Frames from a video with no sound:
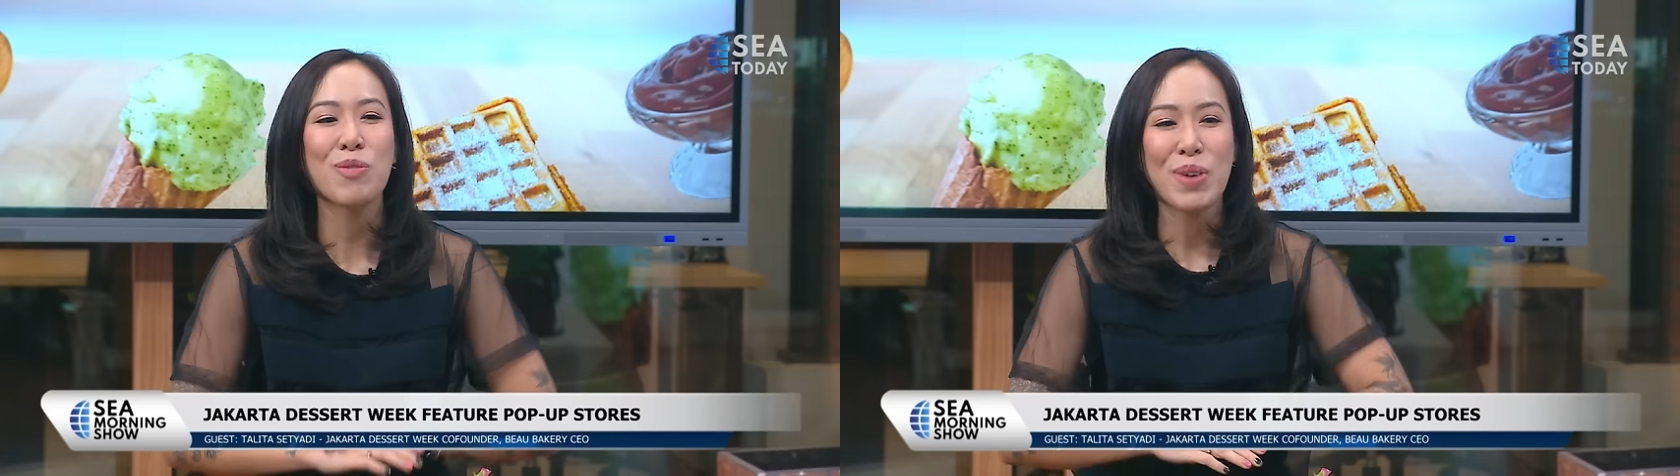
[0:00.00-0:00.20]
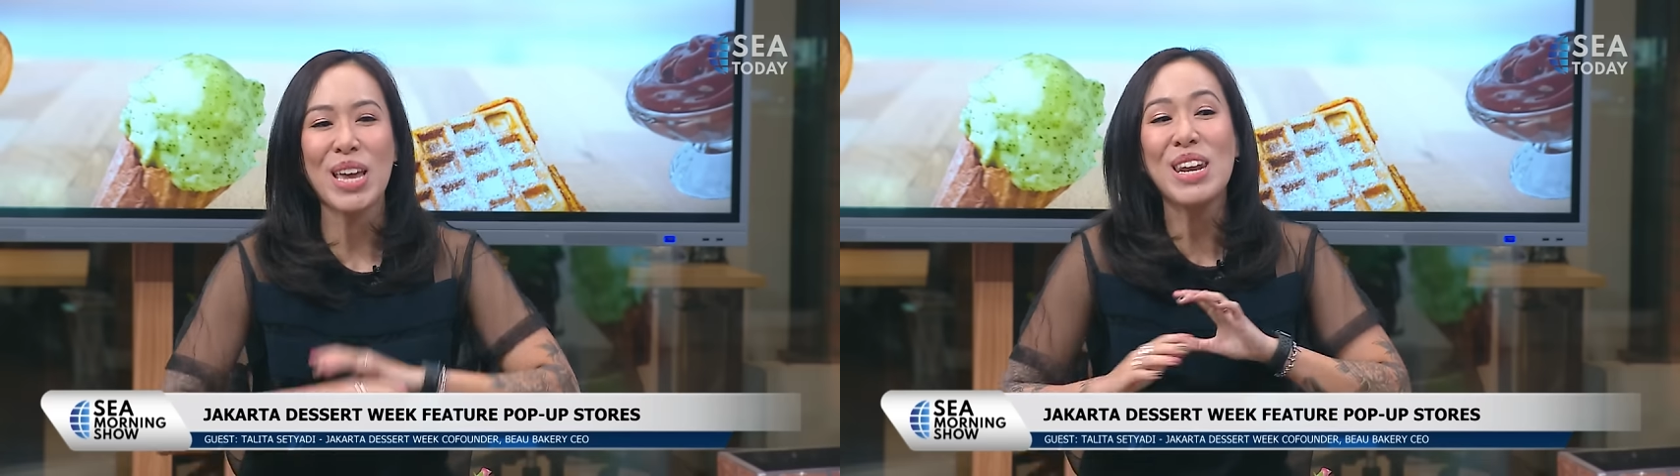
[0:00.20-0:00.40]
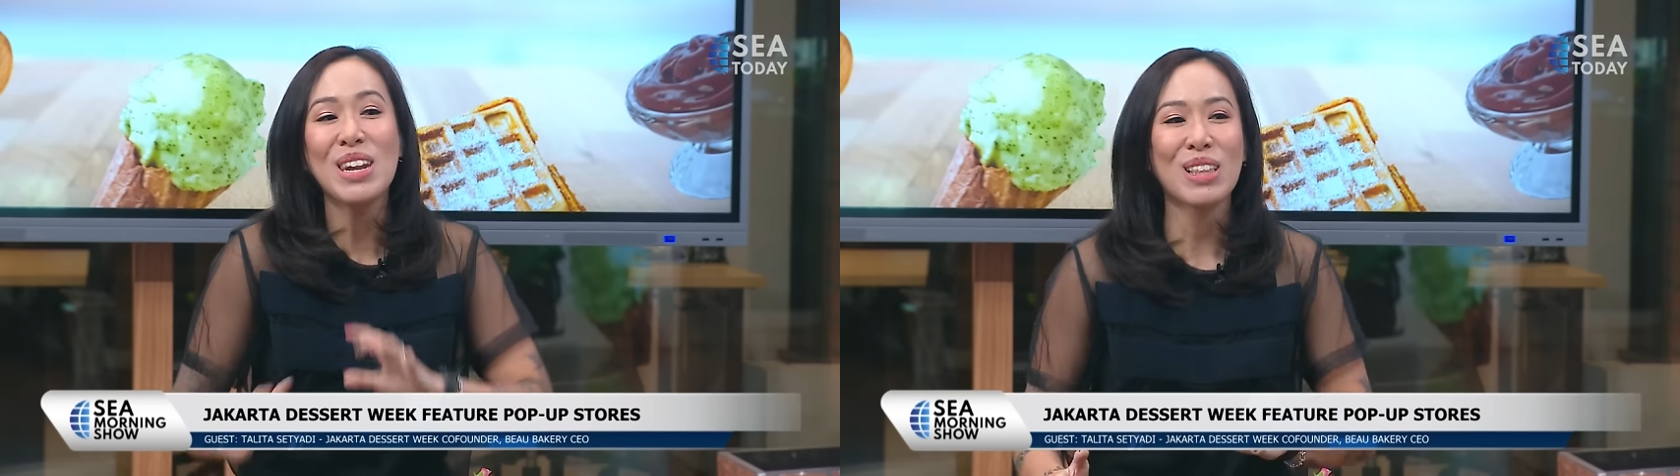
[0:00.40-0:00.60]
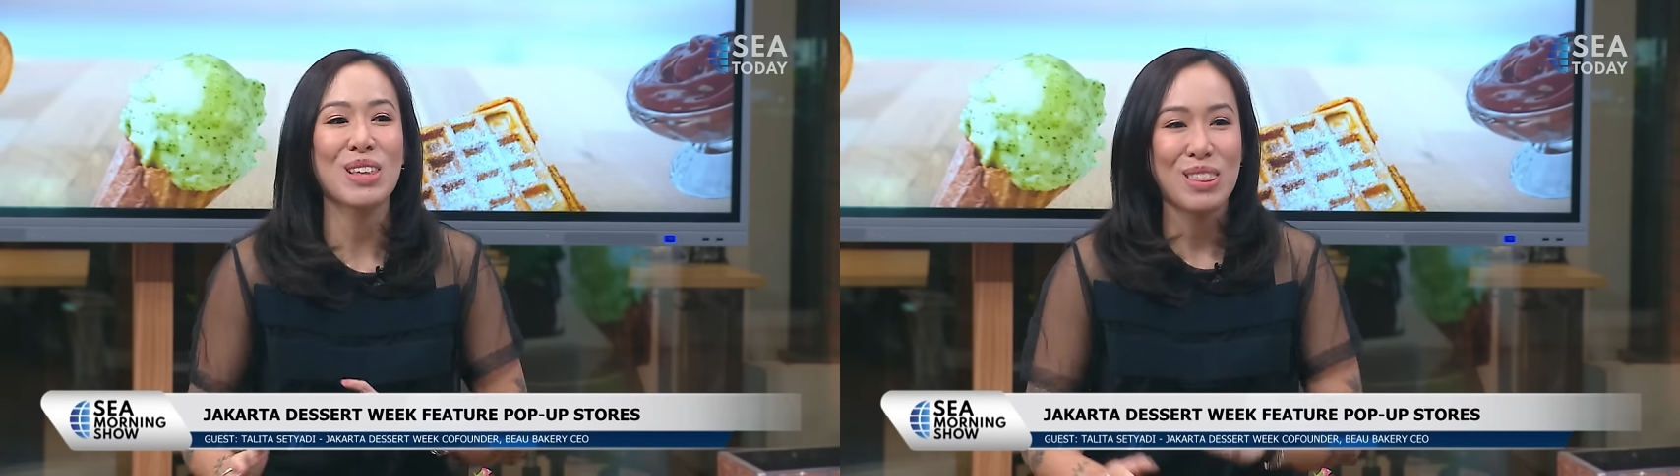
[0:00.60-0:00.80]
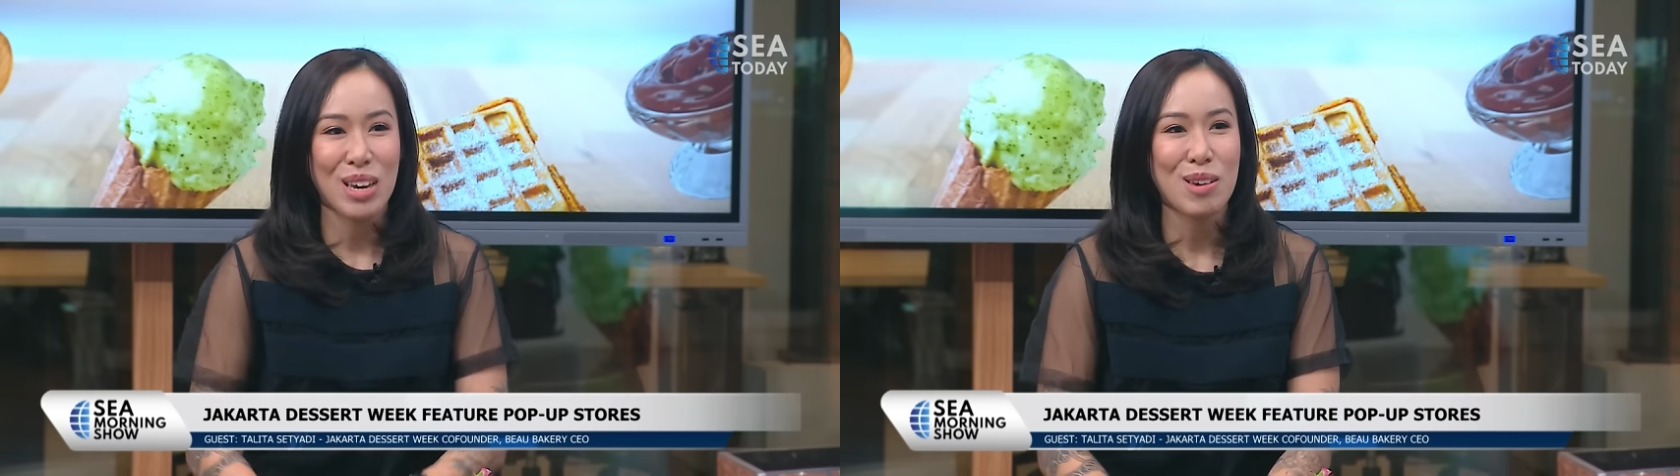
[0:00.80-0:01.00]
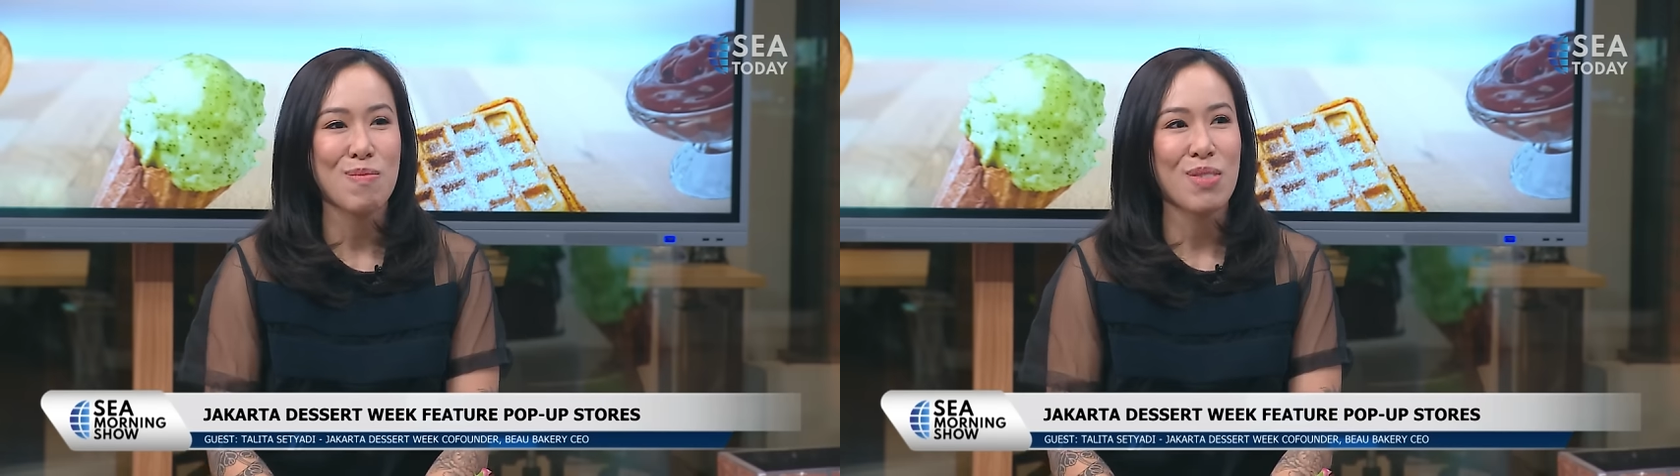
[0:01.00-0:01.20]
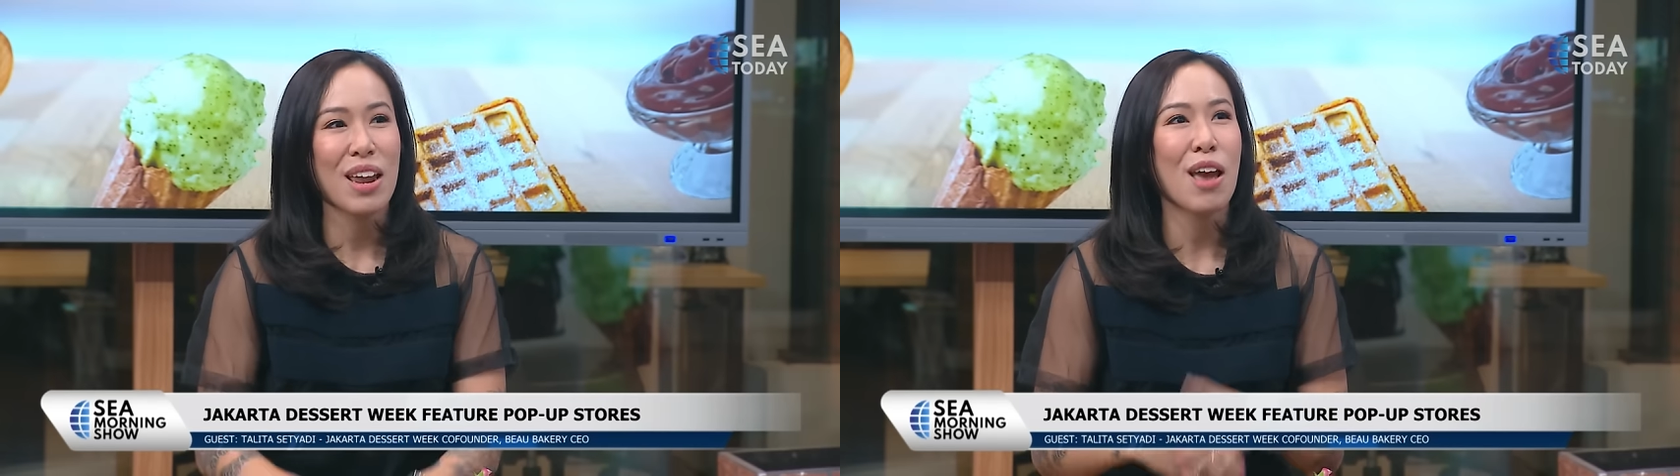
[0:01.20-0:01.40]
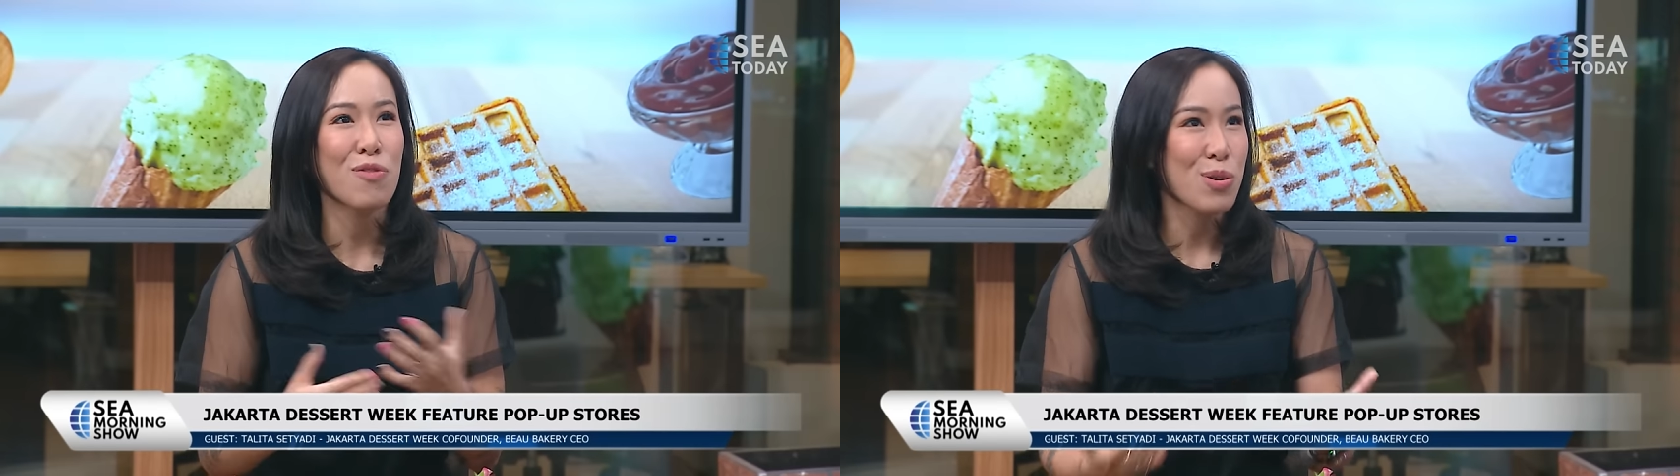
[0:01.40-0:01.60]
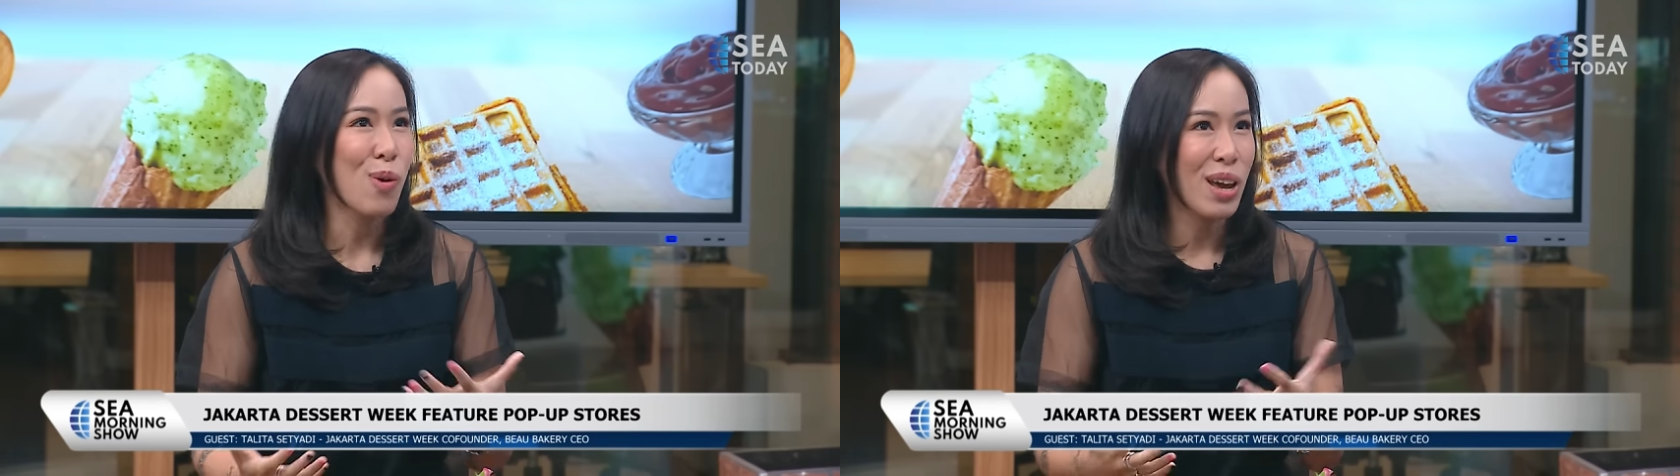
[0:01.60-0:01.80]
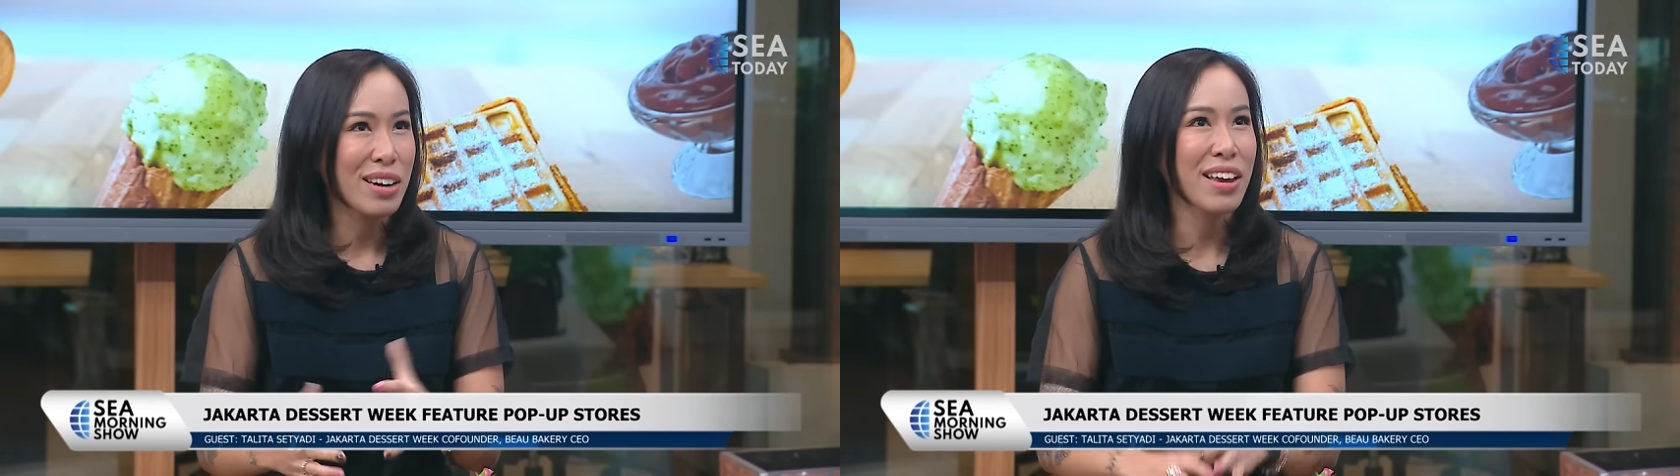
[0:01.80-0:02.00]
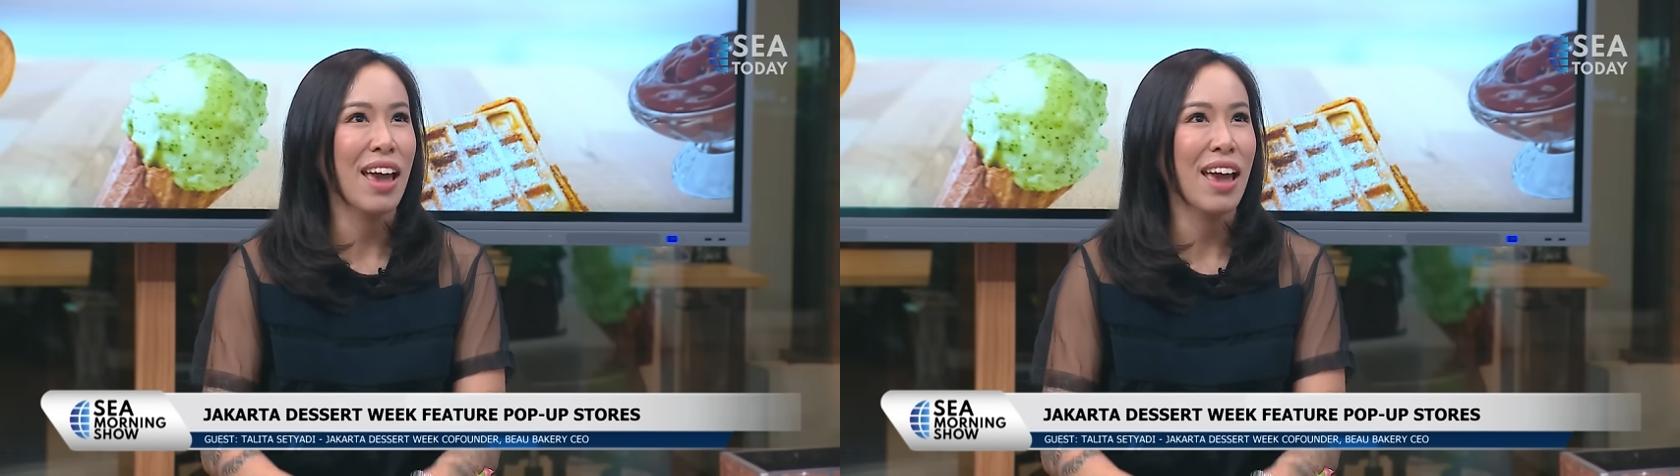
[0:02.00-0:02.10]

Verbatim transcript: be another theme that everyone